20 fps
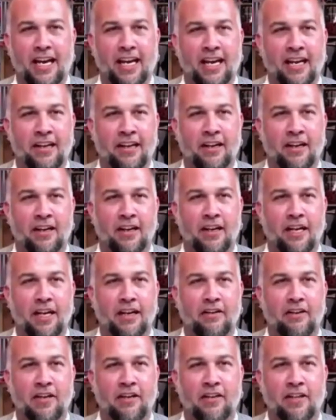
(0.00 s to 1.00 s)
and
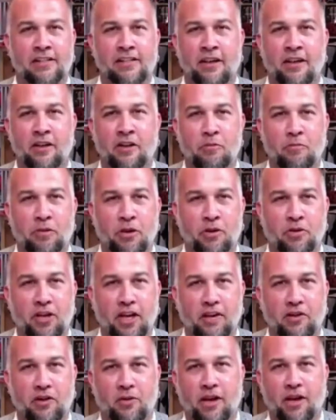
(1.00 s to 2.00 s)
that's kind of the beauty
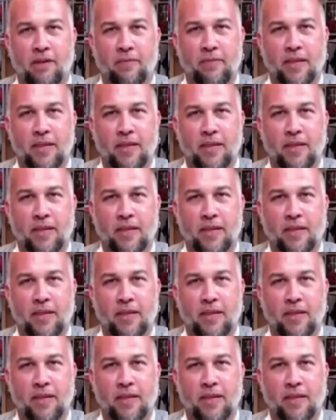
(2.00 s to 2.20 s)
of it, right?